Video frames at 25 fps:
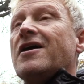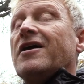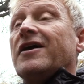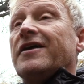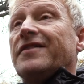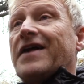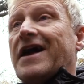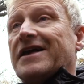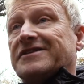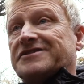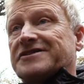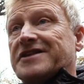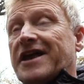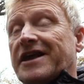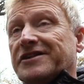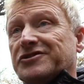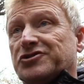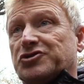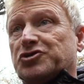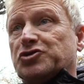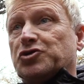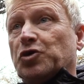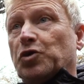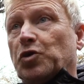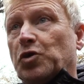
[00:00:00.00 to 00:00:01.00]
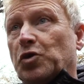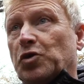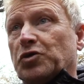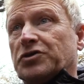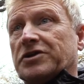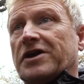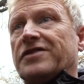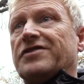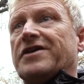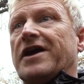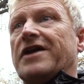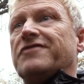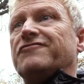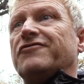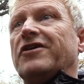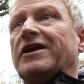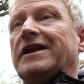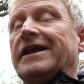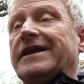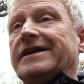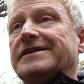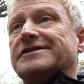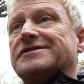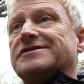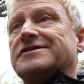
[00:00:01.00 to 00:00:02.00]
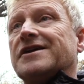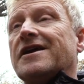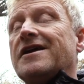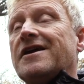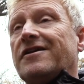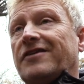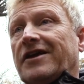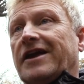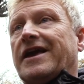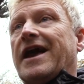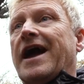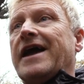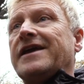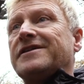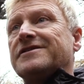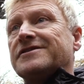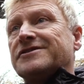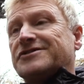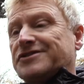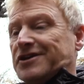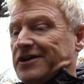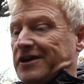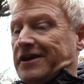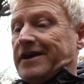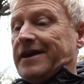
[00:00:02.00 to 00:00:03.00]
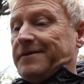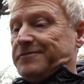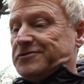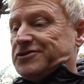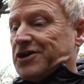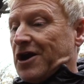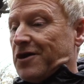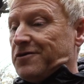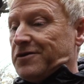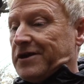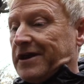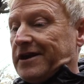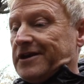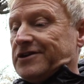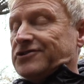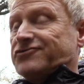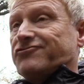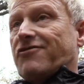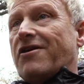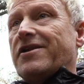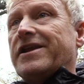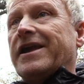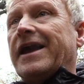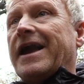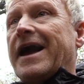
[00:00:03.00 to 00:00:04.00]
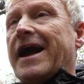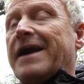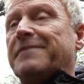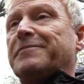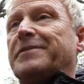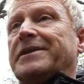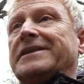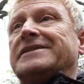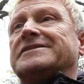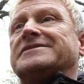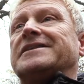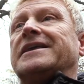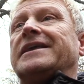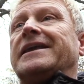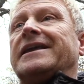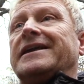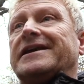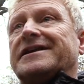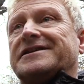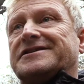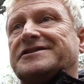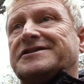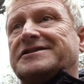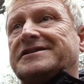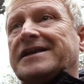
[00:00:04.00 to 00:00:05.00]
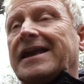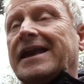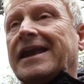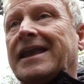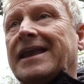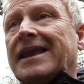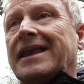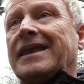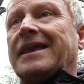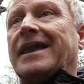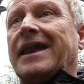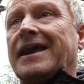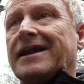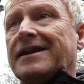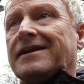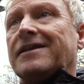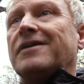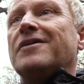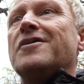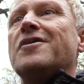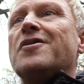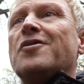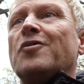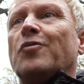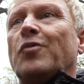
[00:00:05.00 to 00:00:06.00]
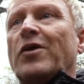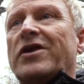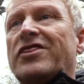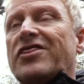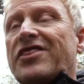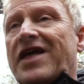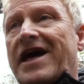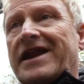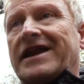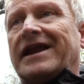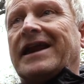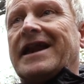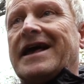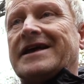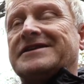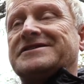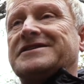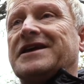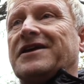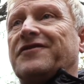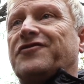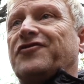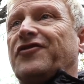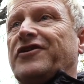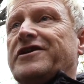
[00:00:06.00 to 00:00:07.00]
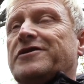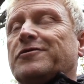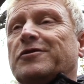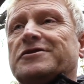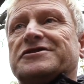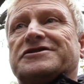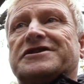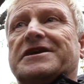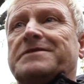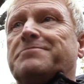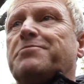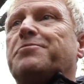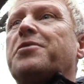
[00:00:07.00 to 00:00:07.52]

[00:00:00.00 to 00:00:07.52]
That's then stored and then released. The cadence that Kipchoge is running at means that he is syncing in with that elastic frequency